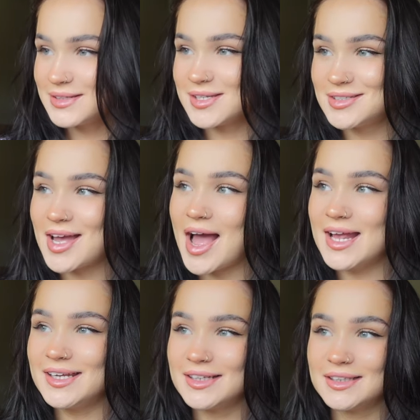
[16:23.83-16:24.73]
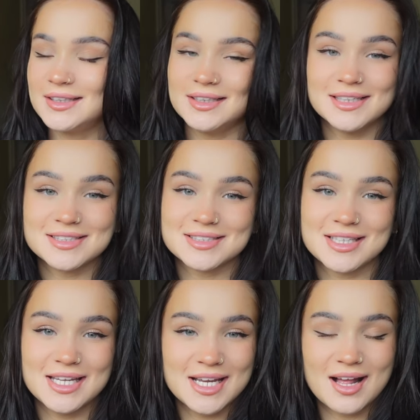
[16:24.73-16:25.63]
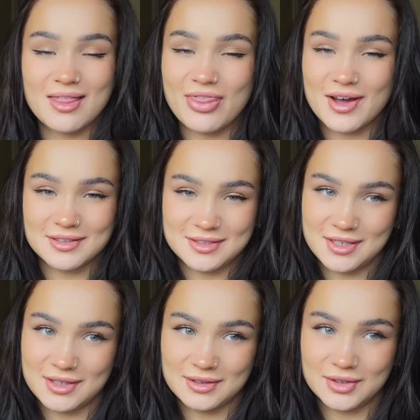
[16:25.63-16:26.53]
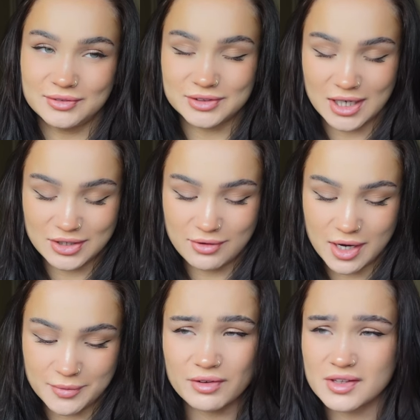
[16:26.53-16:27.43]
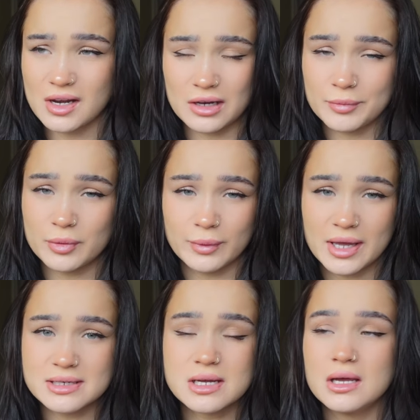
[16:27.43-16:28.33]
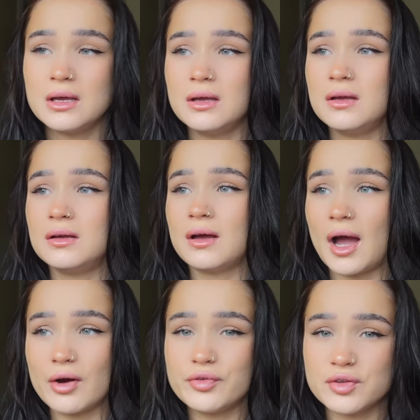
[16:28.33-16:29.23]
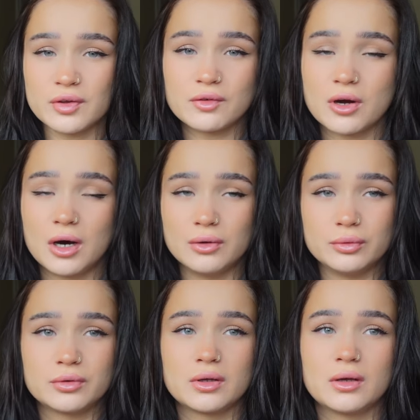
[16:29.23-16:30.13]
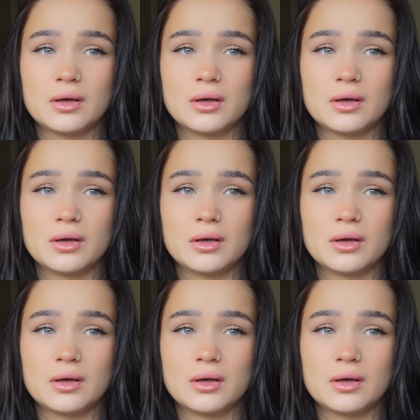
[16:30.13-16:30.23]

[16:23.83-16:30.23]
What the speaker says: Today is the 30th of January. If I sound a little bit weird, Alfie's full of cold.